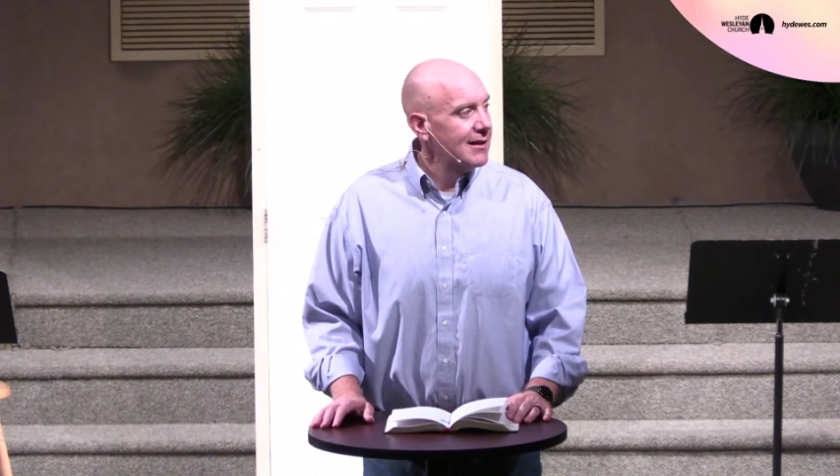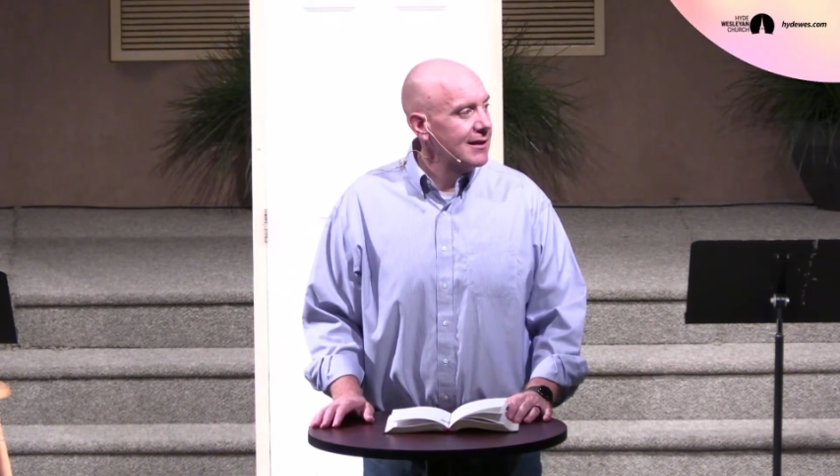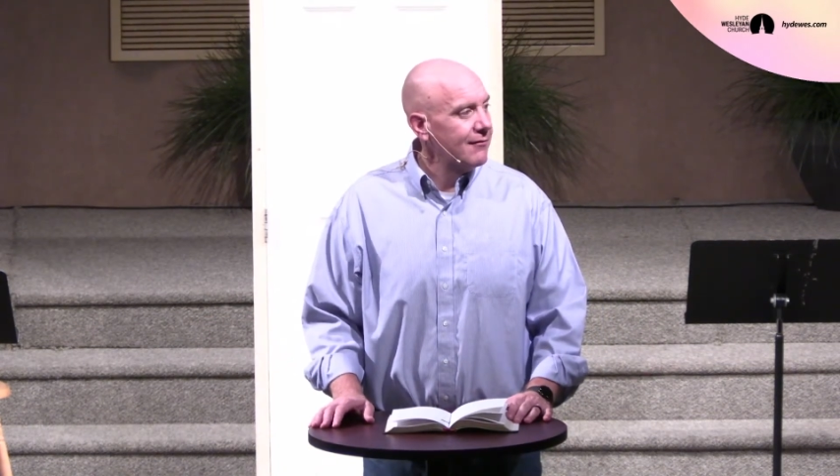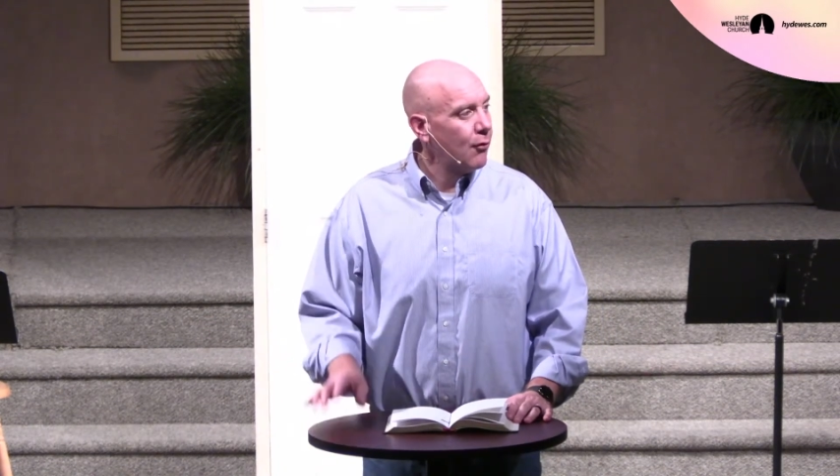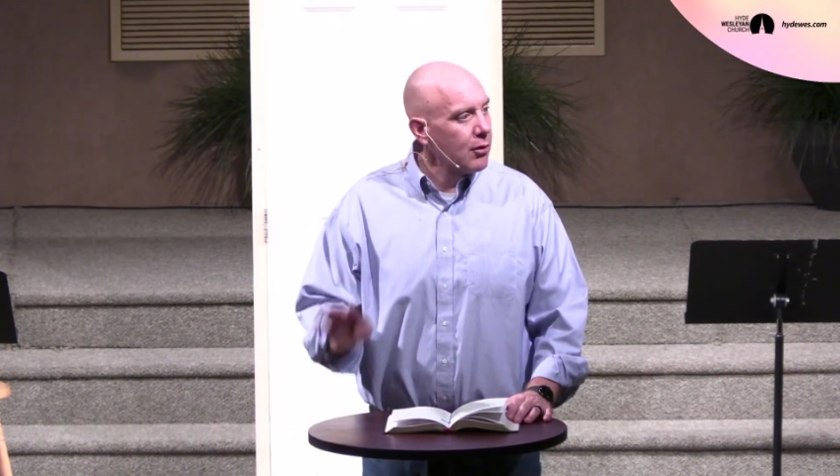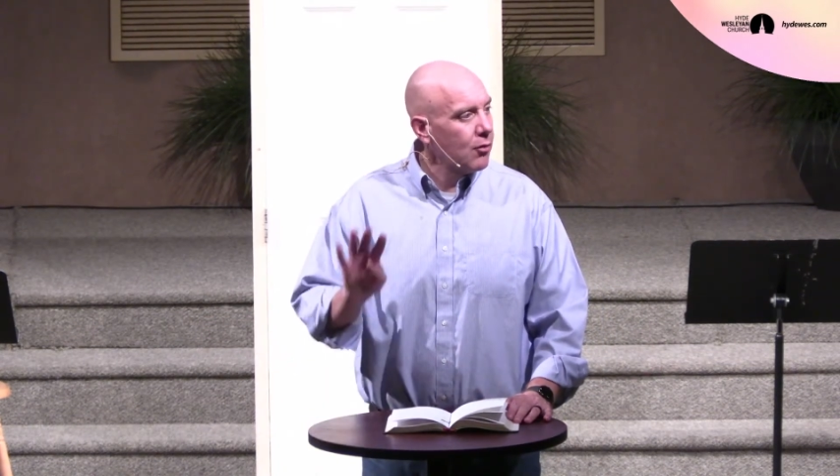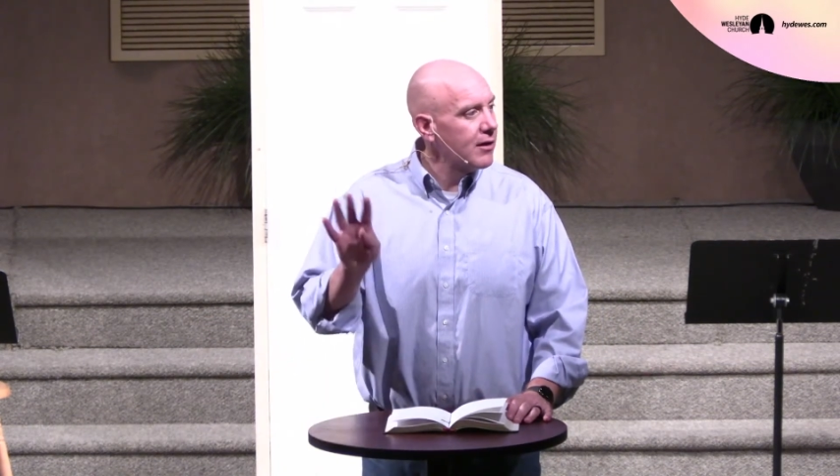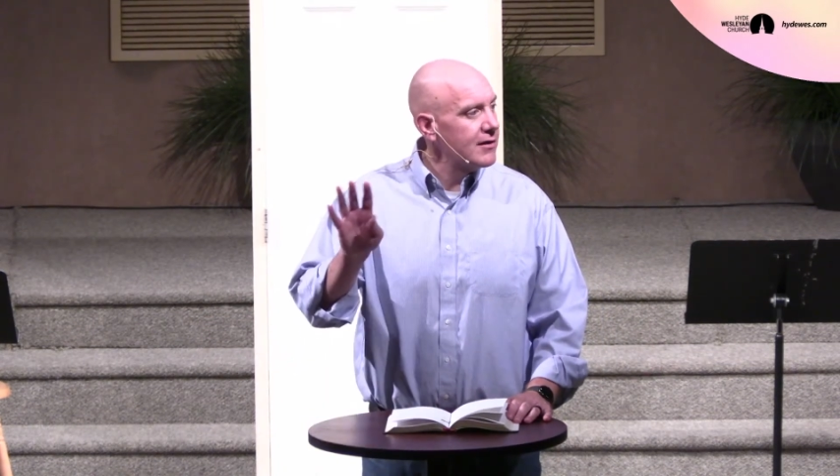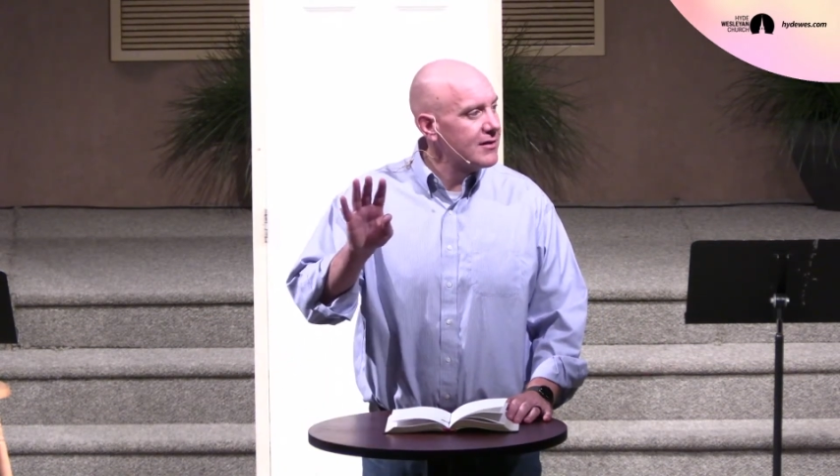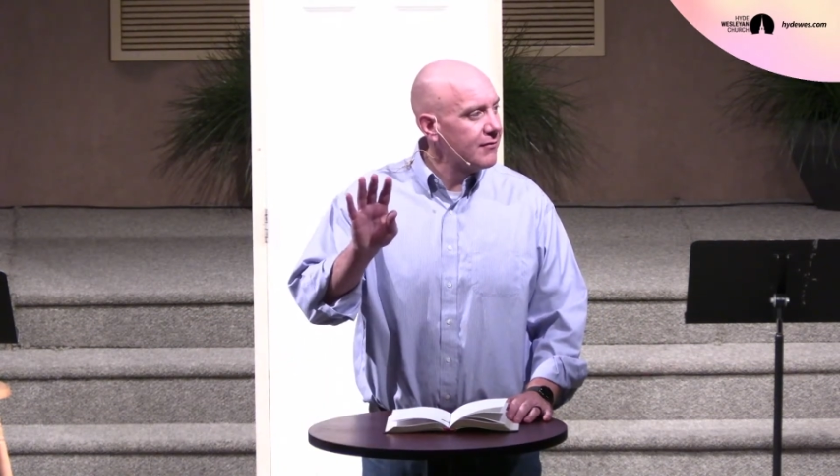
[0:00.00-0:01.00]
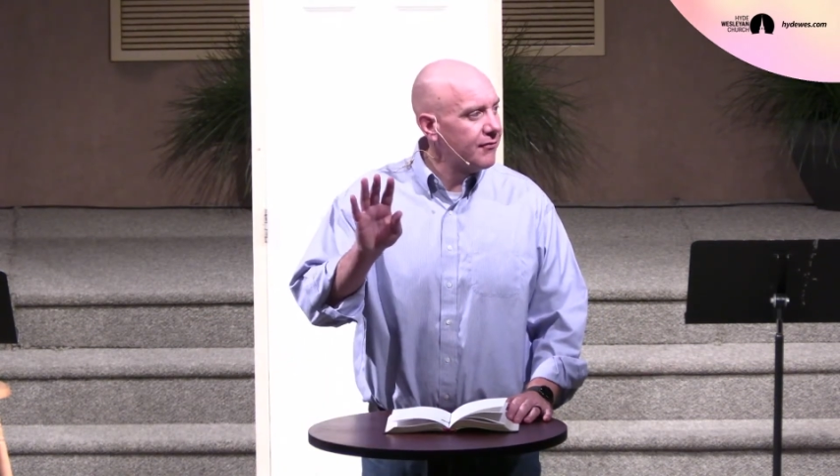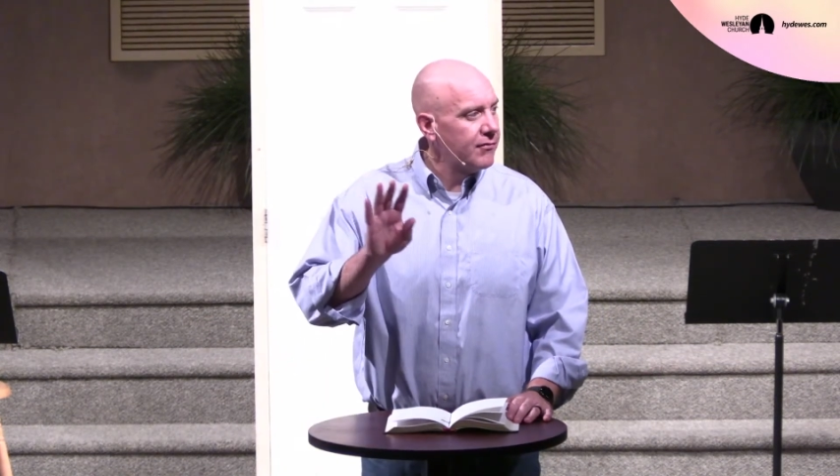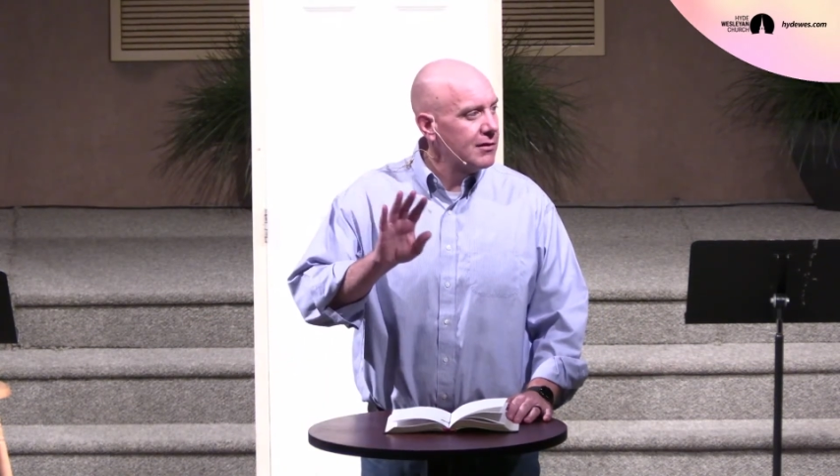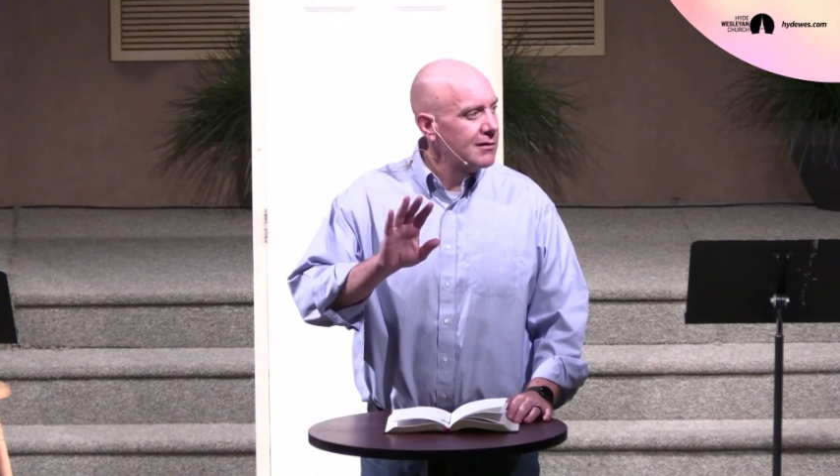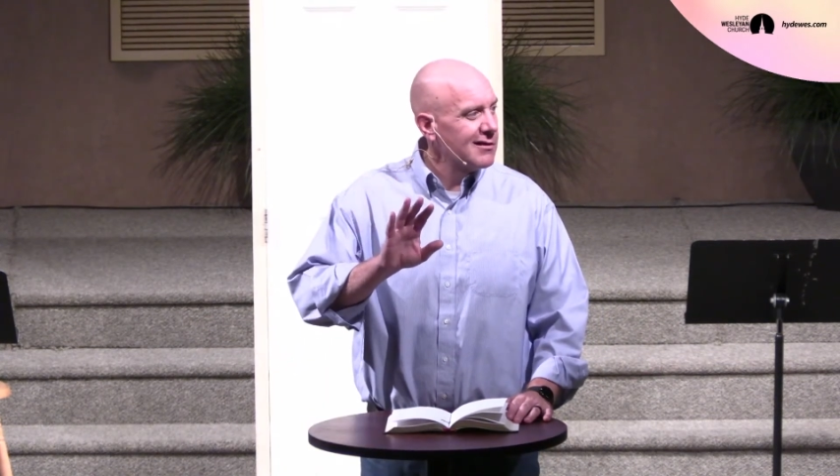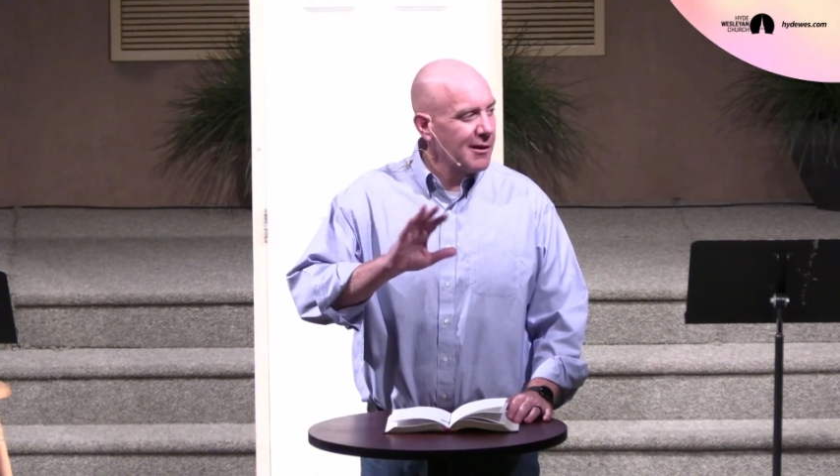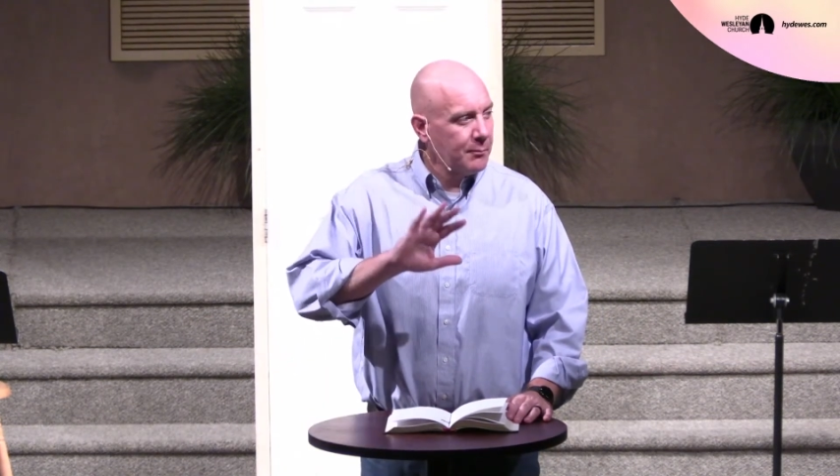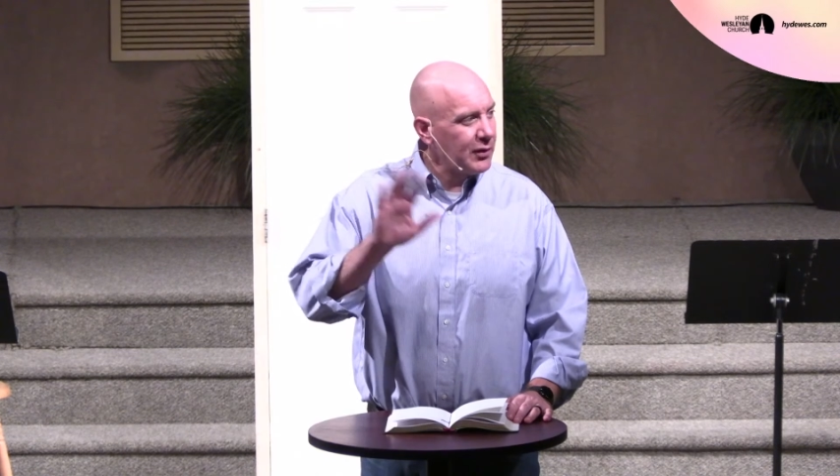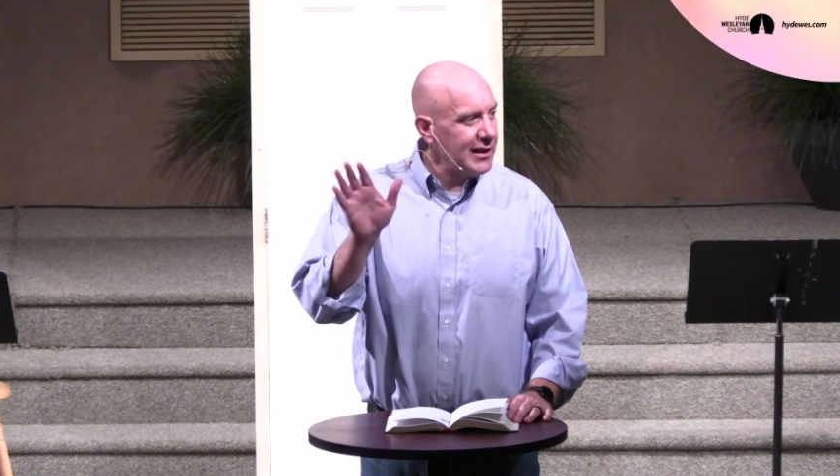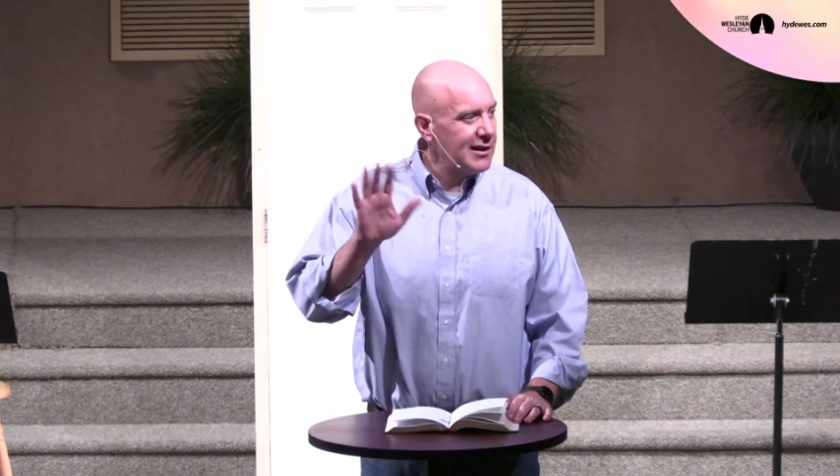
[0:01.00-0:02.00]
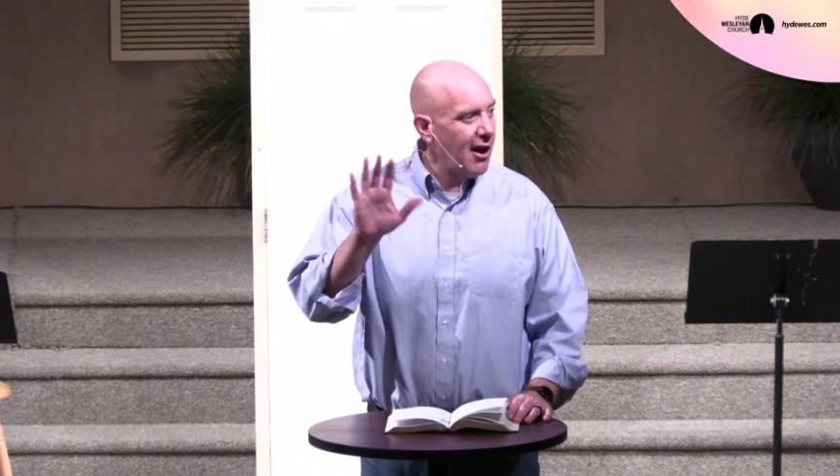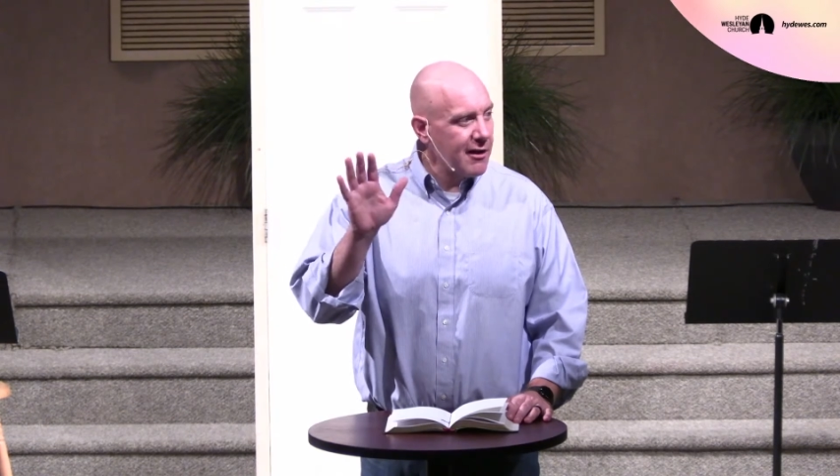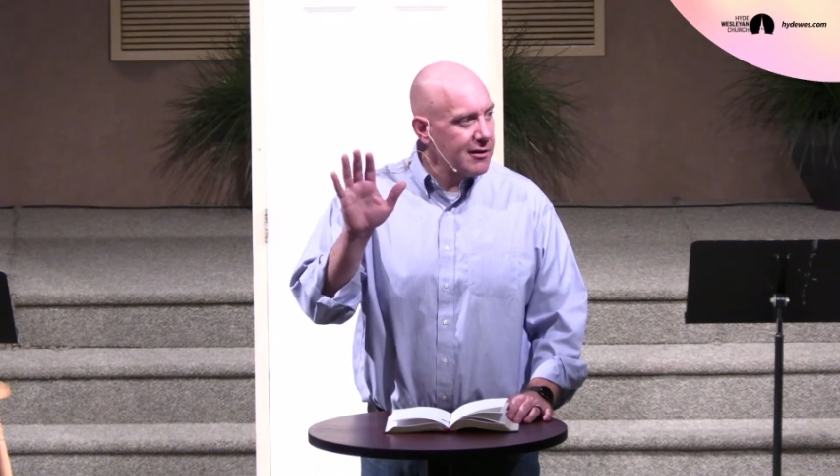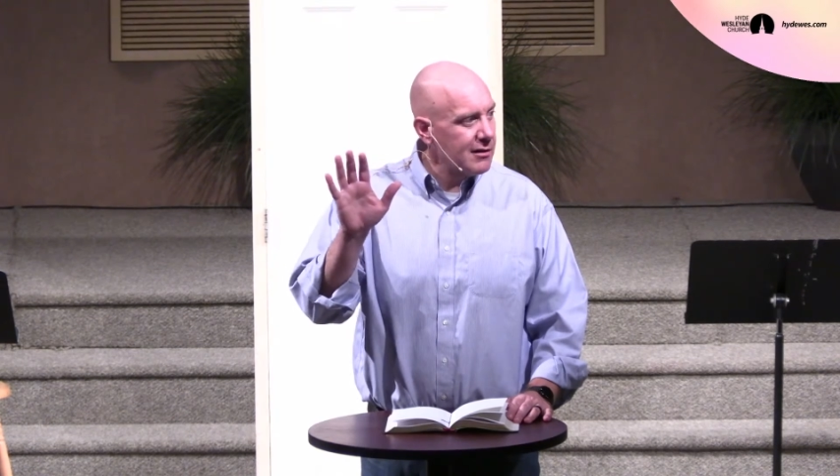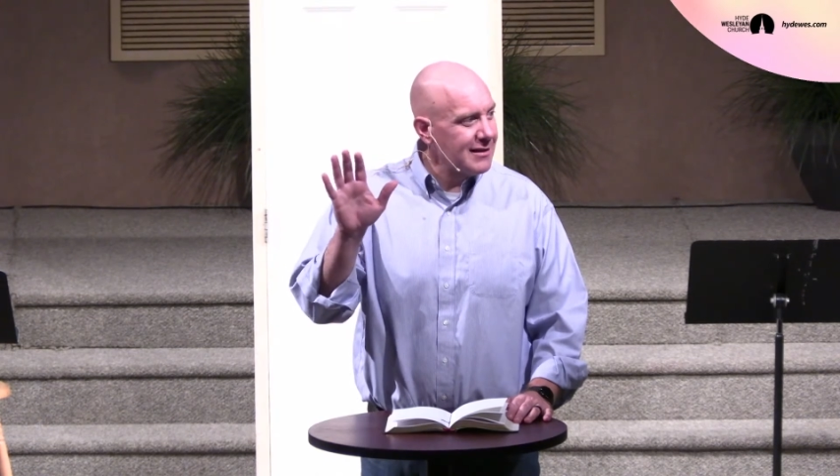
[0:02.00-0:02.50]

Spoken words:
Four words of complete and utter